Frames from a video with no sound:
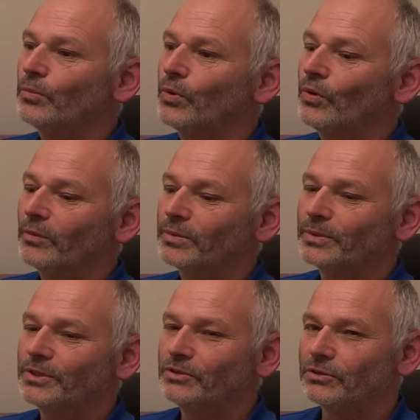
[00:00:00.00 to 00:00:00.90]

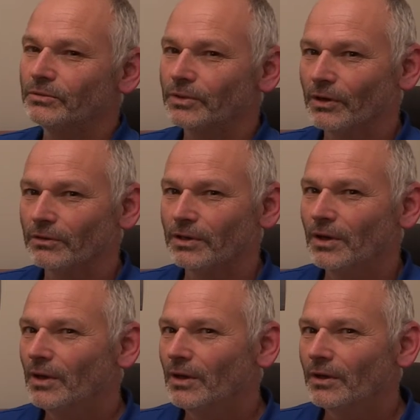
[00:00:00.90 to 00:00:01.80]
probably do what
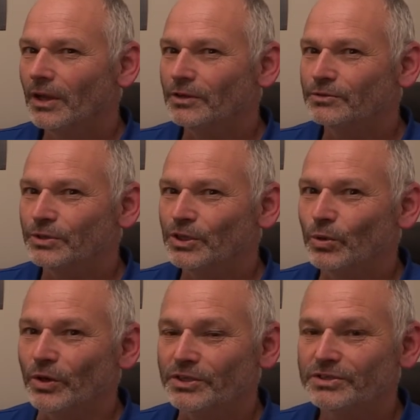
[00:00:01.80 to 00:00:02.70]
those
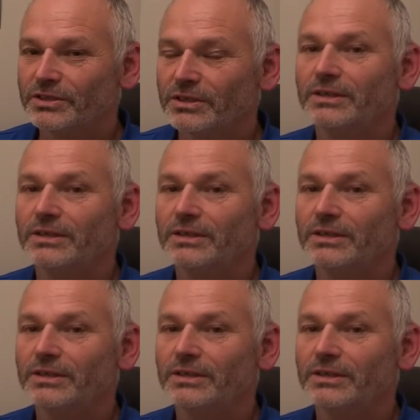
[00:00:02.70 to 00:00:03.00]
requests.